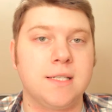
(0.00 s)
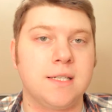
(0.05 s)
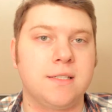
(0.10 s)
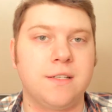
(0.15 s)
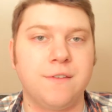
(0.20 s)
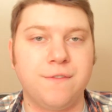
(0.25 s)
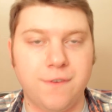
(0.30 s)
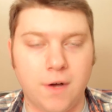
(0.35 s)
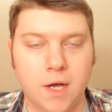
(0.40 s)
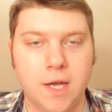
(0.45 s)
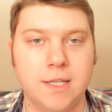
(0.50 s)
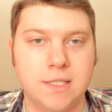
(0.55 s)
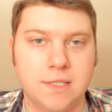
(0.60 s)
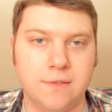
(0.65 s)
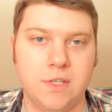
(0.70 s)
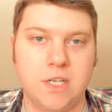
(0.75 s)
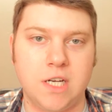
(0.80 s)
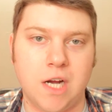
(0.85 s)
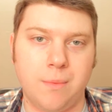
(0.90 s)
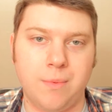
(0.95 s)
is defiant
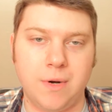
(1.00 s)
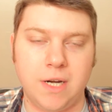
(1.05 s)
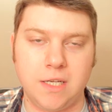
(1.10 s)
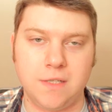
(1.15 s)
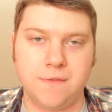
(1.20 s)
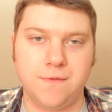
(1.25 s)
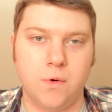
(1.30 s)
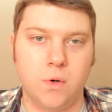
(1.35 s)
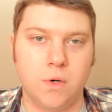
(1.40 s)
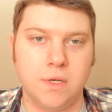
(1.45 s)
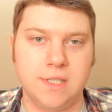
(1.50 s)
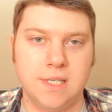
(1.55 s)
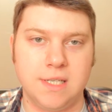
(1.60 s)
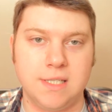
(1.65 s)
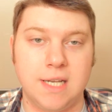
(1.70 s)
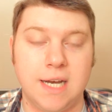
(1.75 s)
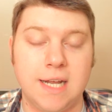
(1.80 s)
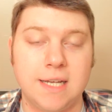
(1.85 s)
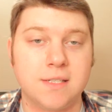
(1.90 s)
of the Japanese forces and